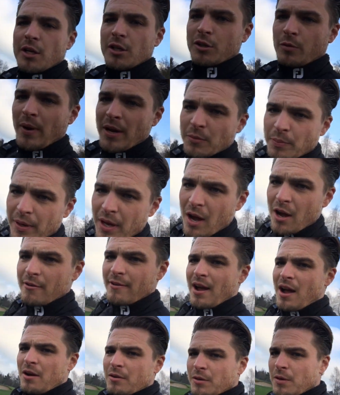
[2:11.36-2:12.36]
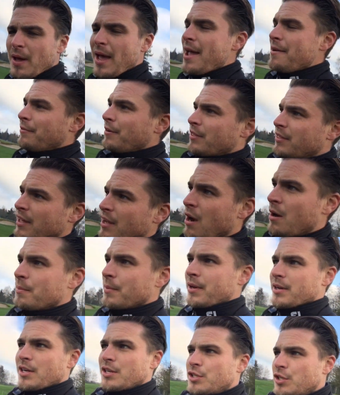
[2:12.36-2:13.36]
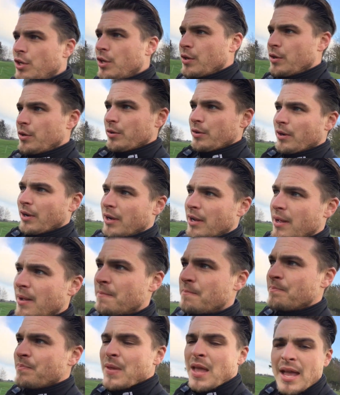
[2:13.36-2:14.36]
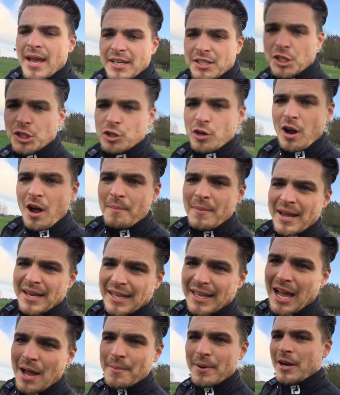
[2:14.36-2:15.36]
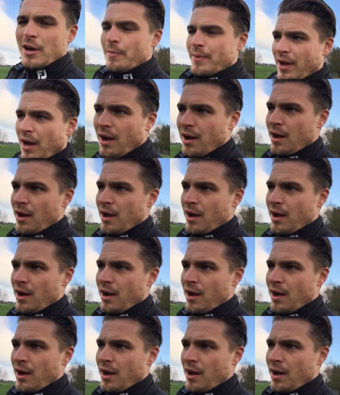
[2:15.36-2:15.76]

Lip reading: So as we go around, everything I'm going to do is to try and make the game a little bit